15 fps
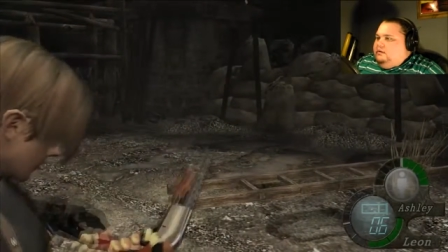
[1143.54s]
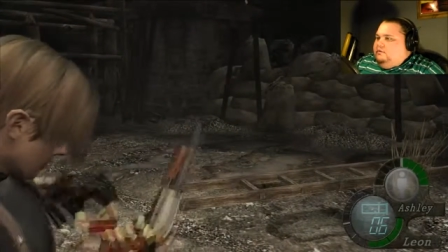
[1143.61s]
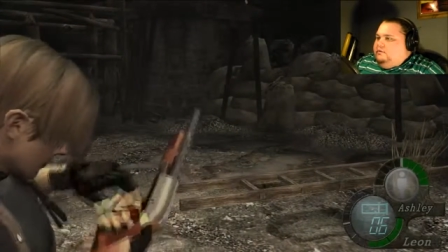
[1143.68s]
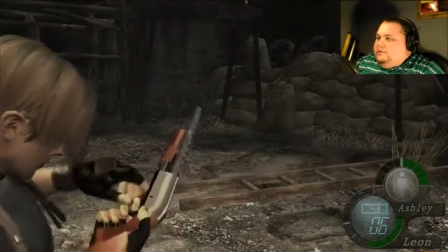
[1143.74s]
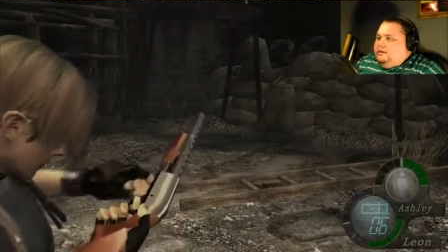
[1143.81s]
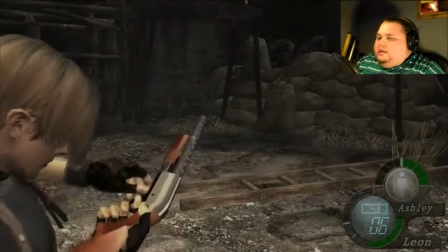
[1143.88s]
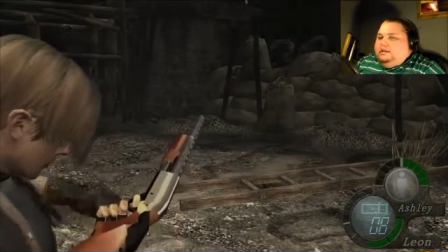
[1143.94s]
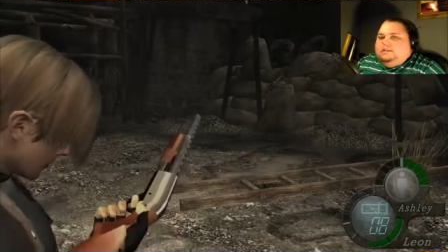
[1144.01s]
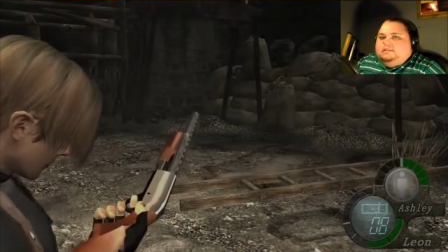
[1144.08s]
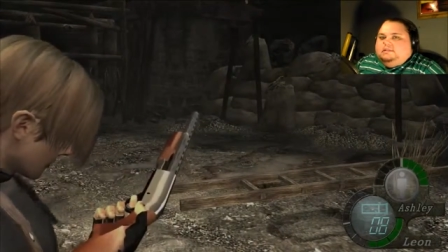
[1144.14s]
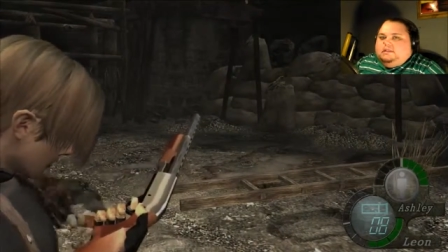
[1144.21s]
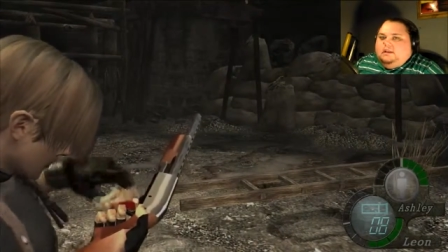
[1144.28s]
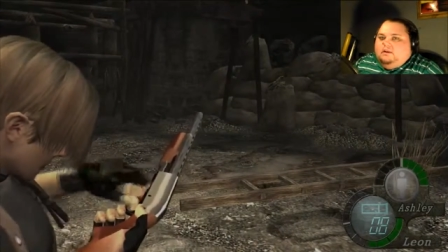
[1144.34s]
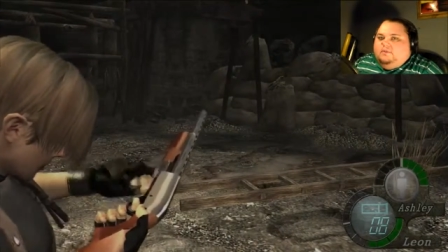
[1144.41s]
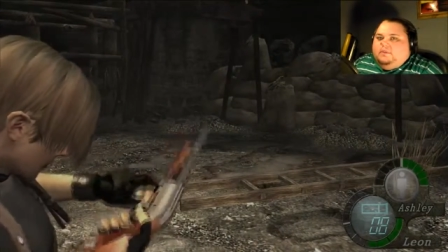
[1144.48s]
don't think
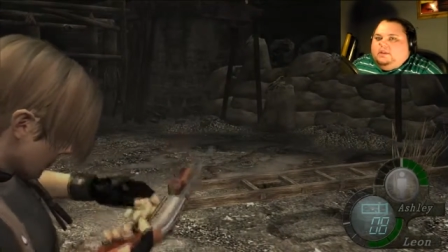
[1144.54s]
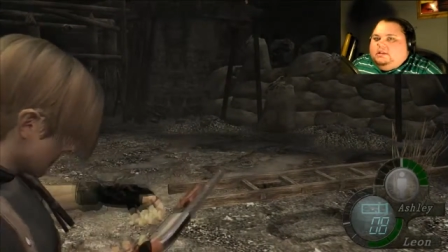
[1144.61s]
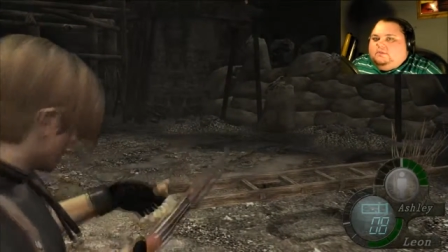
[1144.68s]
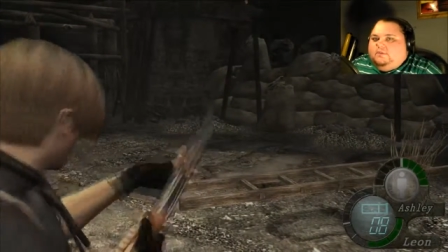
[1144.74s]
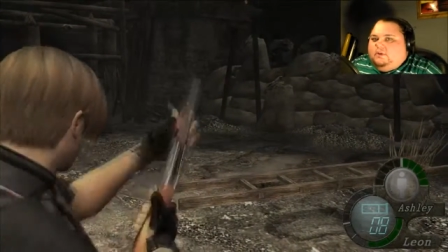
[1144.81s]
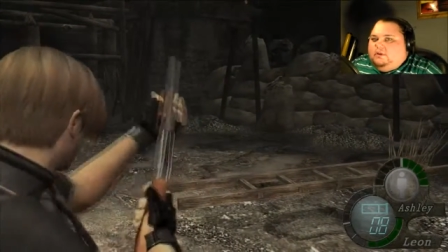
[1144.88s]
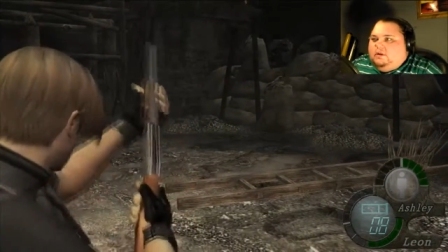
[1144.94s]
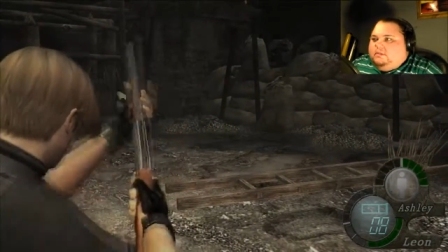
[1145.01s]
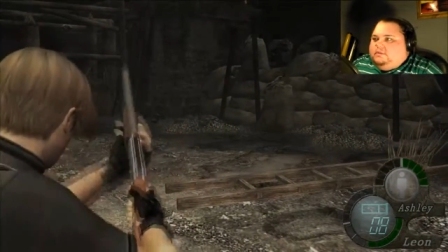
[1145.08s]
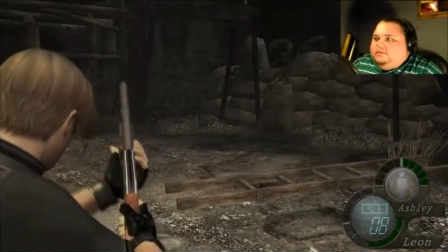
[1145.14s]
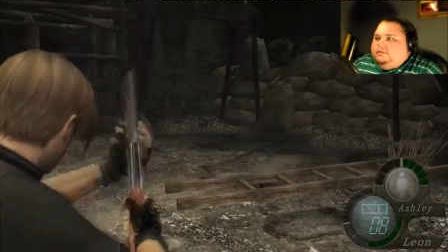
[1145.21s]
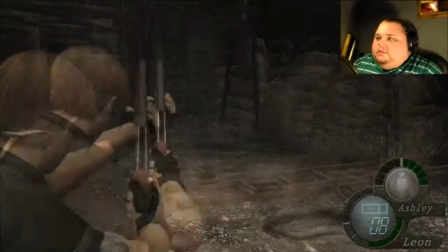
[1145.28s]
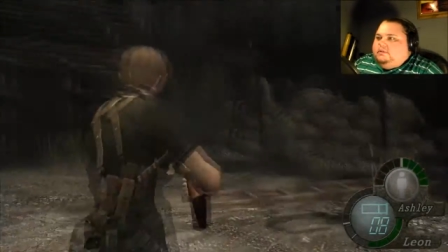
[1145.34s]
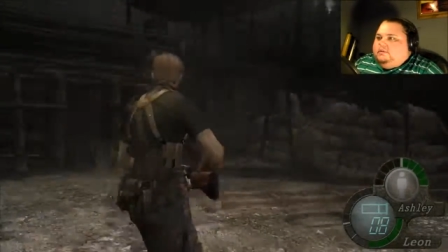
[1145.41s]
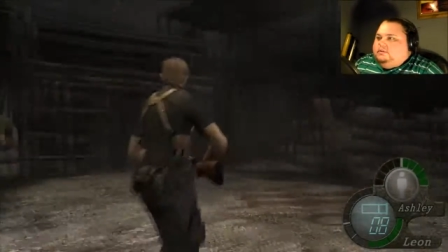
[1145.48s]
he's I don't think he's feeling up
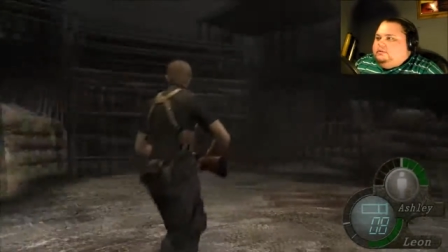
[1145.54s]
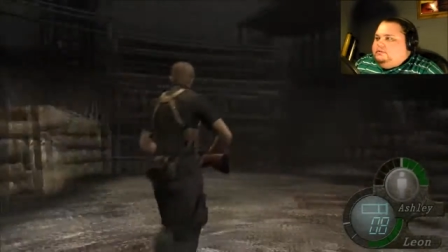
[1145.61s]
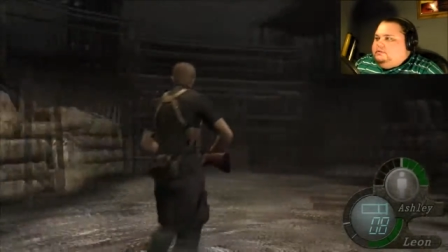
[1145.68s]
to it.